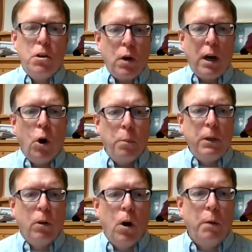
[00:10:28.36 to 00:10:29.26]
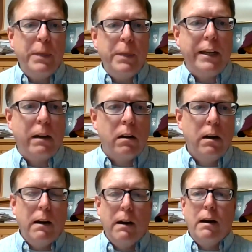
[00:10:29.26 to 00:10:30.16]
So I hope you'll all be there.
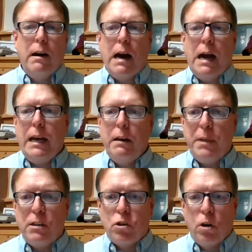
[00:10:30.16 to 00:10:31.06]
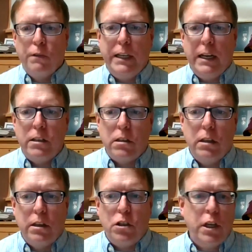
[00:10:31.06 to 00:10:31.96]
I have been serving as
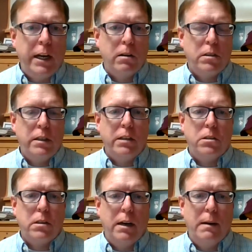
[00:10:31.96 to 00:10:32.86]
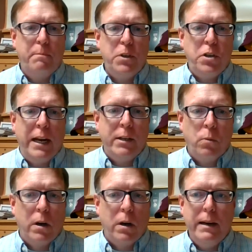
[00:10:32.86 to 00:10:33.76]
the chair since
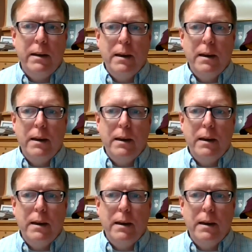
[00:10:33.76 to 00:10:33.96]
January,